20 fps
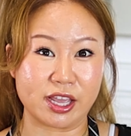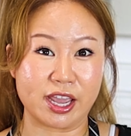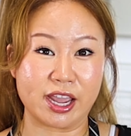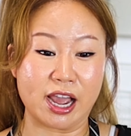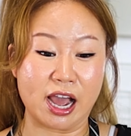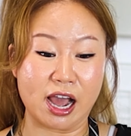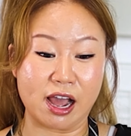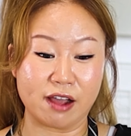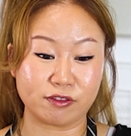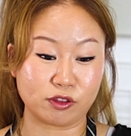they
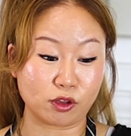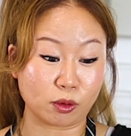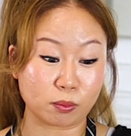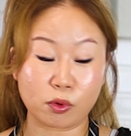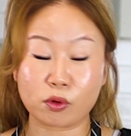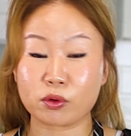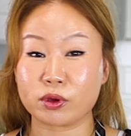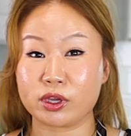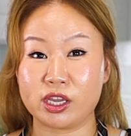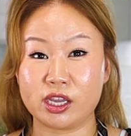have
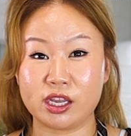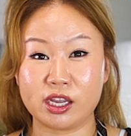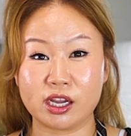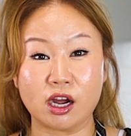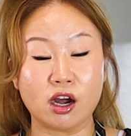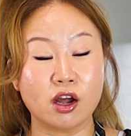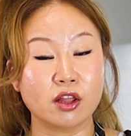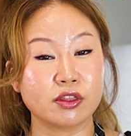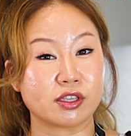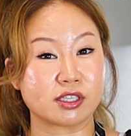tteokbokki
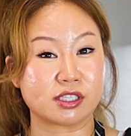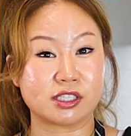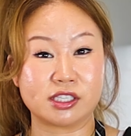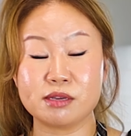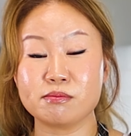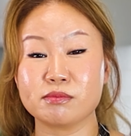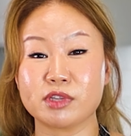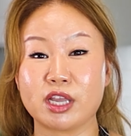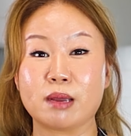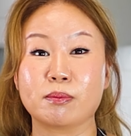on the
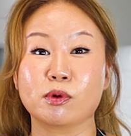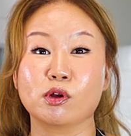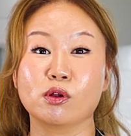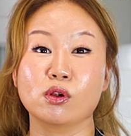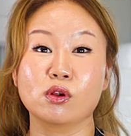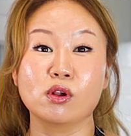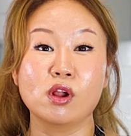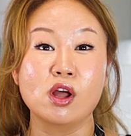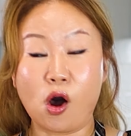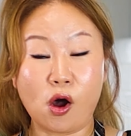steam
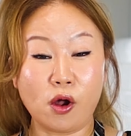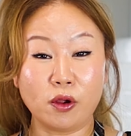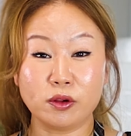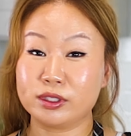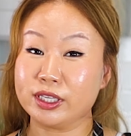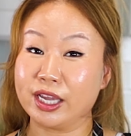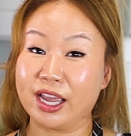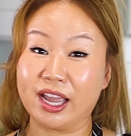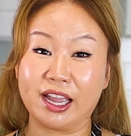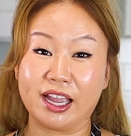table all
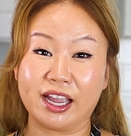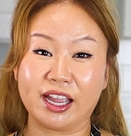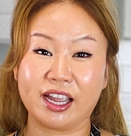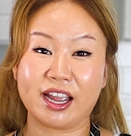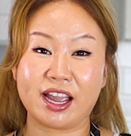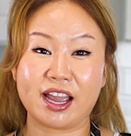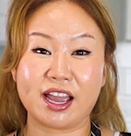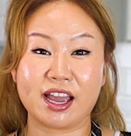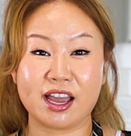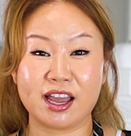
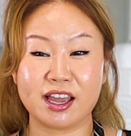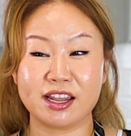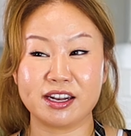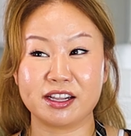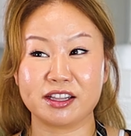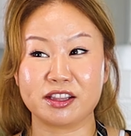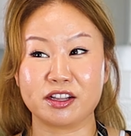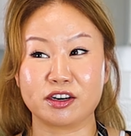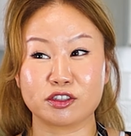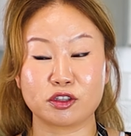day
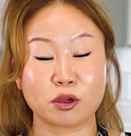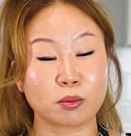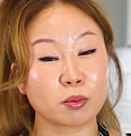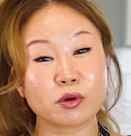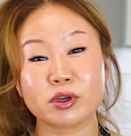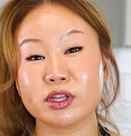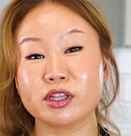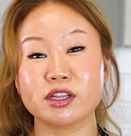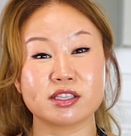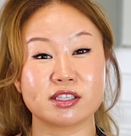and their
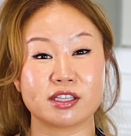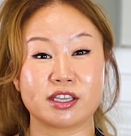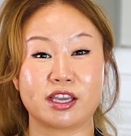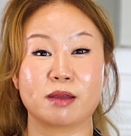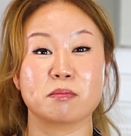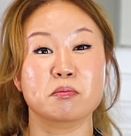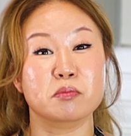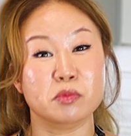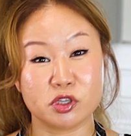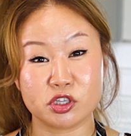tteokbokki doesn't
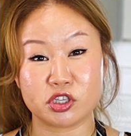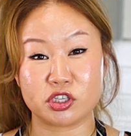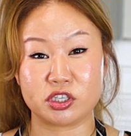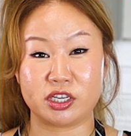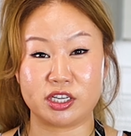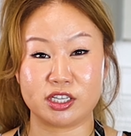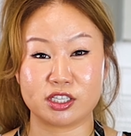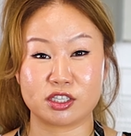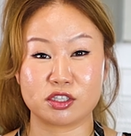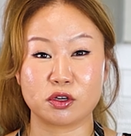get
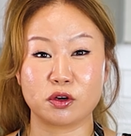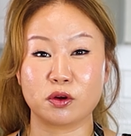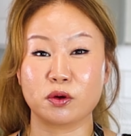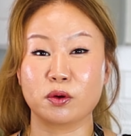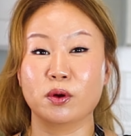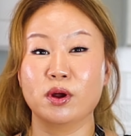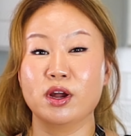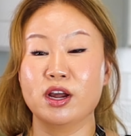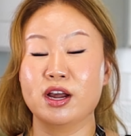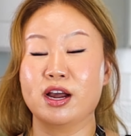mushy. So